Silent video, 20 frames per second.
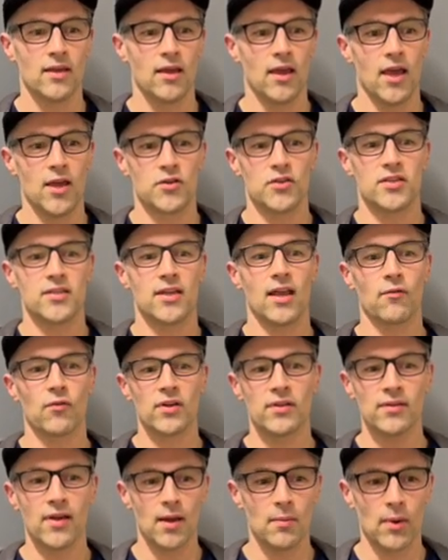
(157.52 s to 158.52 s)
It just, every
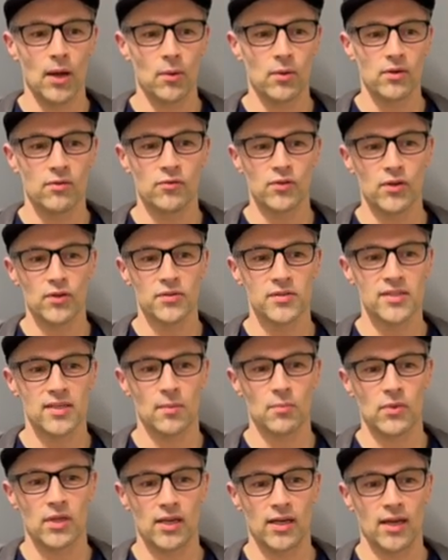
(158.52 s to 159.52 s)
time I would feel
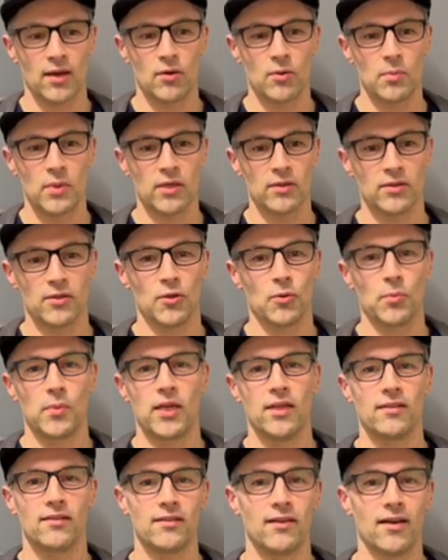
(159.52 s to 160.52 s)
something, I would be a little
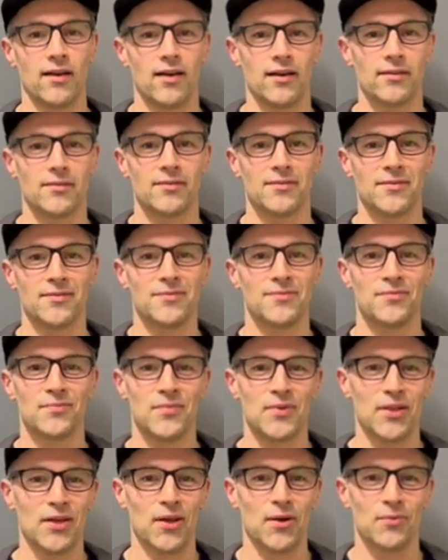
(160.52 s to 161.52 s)
bit,
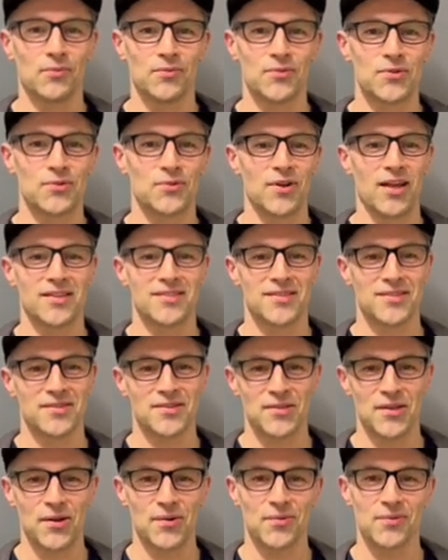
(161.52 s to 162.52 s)
stressed.
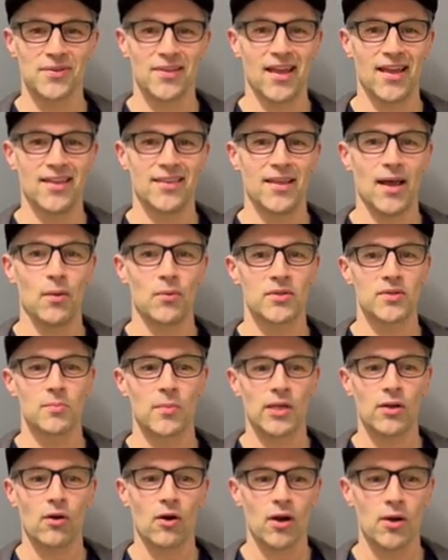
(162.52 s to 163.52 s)
So that was a
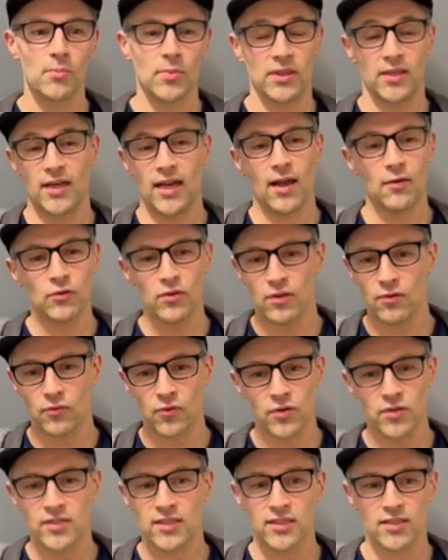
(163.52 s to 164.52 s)
bit hard. But then after the
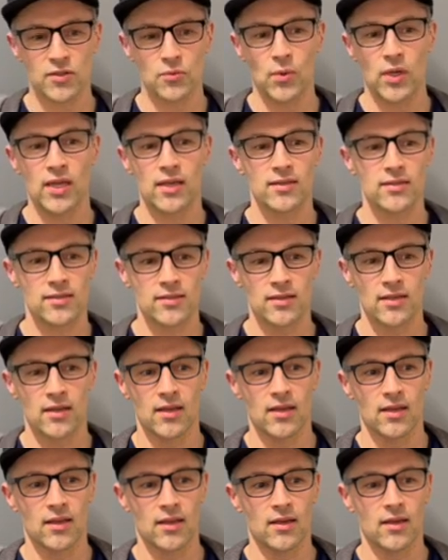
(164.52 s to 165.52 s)
first 6 weeks,
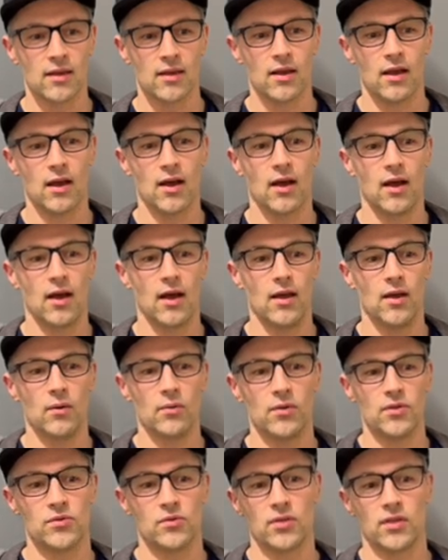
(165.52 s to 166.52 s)
it
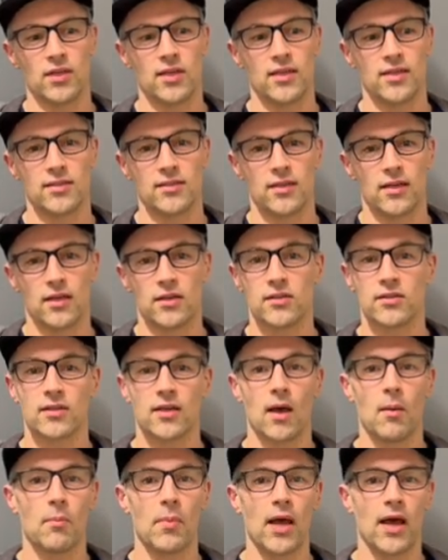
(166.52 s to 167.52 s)
was really easy. I just
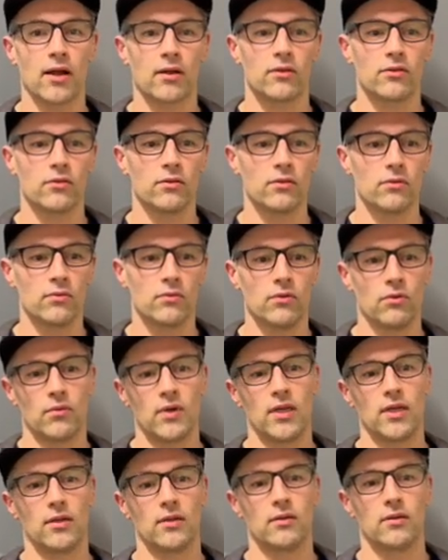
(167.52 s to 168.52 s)
got back to
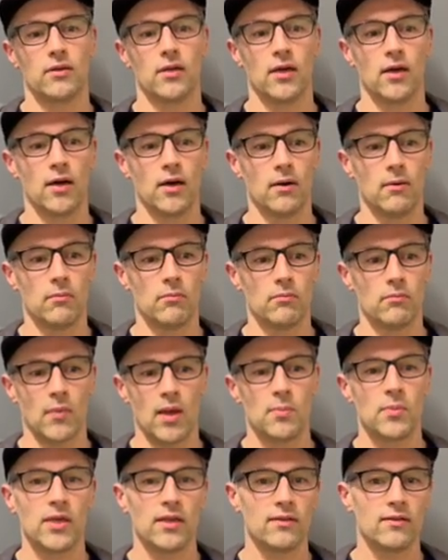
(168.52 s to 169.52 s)
doing my
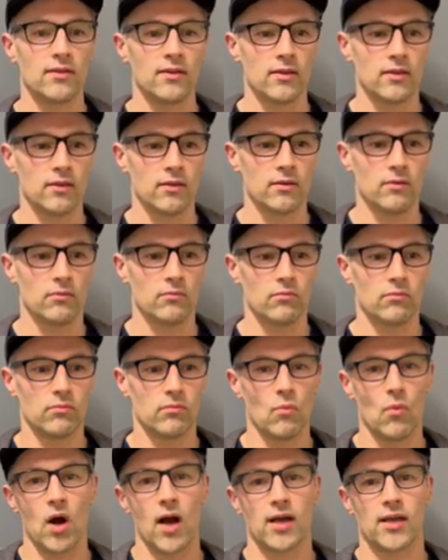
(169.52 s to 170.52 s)
PT and
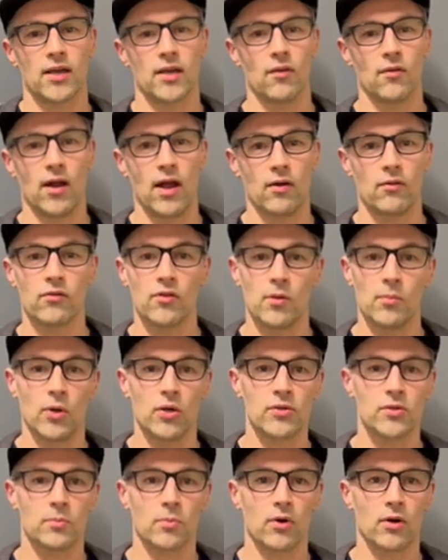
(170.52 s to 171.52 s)
walking around for the
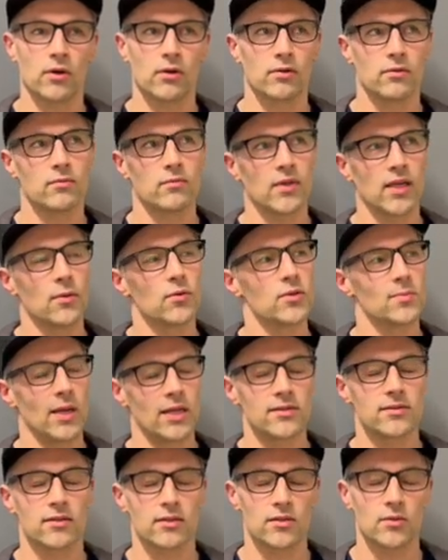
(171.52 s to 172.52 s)
most part. I think it was
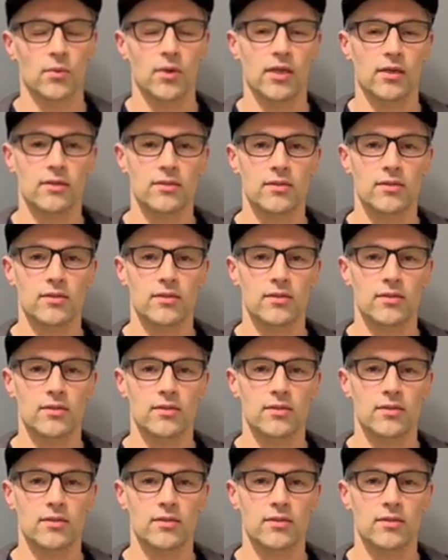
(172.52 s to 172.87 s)
about 6 weeks.